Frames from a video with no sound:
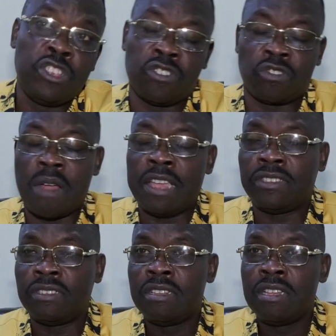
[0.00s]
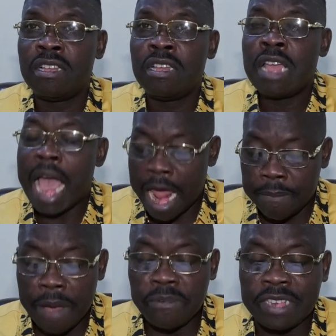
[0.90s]
Jesus Christ.
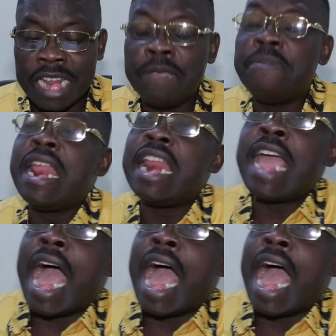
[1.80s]
And Bible said immediately